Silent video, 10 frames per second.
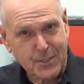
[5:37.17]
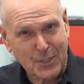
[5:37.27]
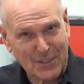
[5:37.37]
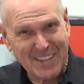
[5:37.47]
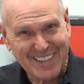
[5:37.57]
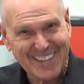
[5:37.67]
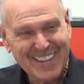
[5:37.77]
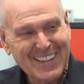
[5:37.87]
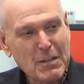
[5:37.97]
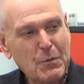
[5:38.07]
engine,
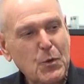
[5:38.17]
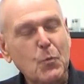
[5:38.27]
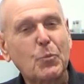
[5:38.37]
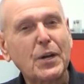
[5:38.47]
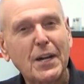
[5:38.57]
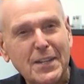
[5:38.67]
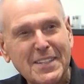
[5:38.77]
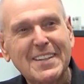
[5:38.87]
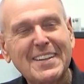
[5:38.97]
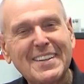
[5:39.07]

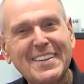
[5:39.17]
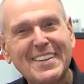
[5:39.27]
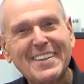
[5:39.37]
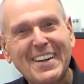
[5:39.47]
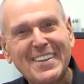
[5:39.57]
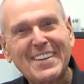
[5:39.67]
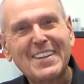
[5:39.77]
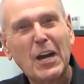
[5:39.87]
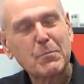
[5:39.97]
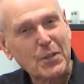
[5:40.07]
but
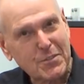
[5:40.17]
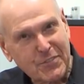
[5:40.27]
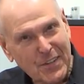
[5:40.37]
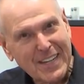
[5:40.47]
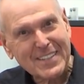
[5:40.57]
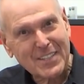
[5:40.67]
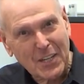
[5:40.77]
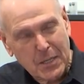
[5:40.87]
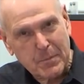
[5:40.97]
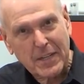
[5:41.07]
I'm going to find the
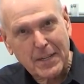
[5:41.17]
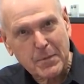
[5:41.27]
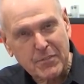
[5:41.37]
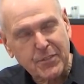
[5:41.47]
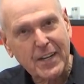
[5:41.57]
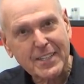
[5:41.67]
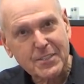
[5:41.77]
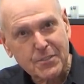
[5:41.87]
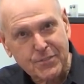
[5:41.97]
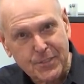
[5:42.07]
limit. I'm going to find
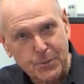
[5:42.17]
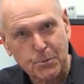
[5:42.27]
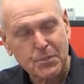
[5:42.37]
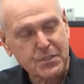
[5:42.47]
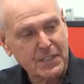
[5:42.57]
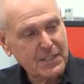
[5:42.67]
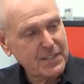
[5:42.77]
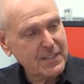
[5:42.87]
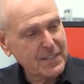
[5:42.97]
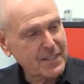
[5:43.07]
the fuse.
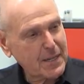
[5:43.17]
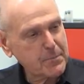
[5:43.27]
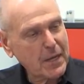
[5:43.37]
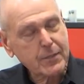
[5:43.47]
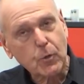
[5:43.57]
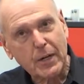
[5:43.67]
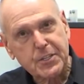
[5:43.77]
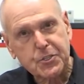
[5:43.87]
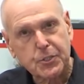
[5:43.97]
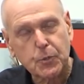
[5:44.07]
And I'm not
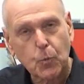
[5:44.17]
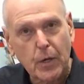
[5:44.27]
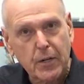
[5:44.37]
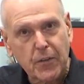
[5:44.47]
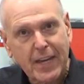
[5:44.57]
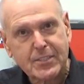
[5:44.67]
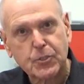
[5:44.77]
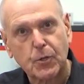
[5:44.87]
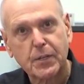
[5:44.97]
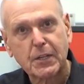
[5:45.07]
quite sure where that's
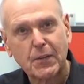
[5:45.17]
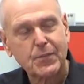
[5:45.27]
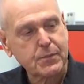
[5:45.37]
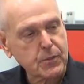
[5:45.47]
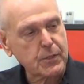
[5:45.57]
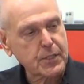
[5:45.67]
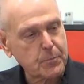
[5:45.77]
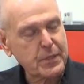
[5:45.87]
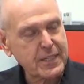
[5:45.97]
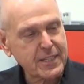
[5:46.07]
going, going to
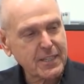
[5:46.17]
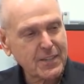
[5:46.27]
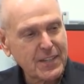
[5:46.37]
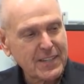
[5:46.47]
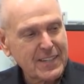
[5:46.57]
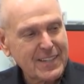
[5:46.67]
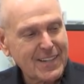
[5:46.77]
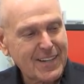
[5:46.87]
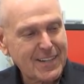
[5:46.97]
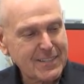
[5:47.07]
be.
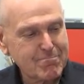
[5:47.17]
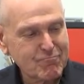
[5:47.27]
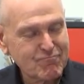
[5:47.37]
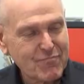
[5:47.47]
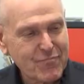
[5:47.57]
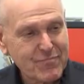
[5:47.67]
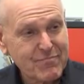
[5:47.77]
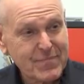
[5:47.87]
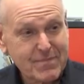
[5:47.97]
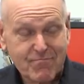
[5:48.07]
Uh,
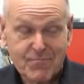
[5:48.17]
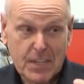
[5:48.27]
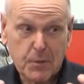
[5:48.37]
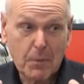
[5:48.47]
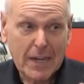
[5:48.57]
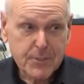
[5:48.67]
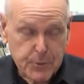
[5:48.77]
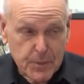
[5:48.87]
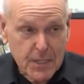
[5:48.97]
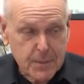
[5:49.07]
in my
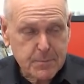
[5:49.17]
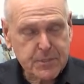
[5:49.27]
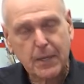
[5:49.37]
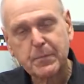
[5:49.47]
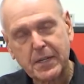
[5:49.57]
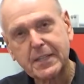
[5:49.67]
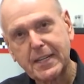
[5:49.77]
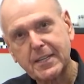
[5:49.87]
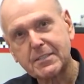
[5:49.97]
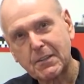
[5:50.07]
dreams, I'm going to
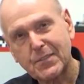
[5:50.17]
get